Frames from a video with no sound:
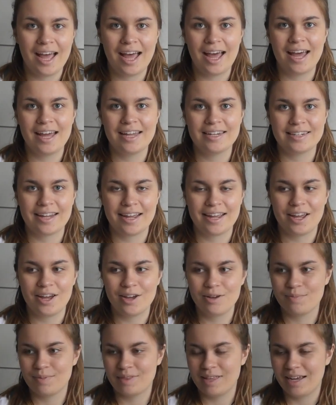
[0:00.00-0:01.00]
and I
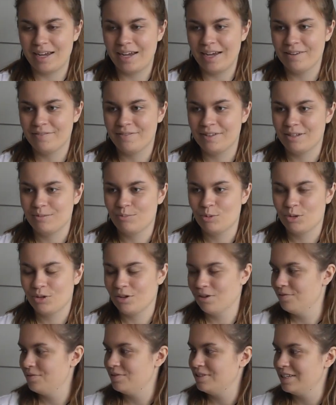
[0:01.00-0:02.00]
hope that I feel
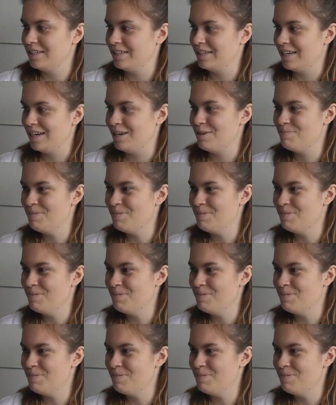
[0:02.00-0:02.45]
more confident in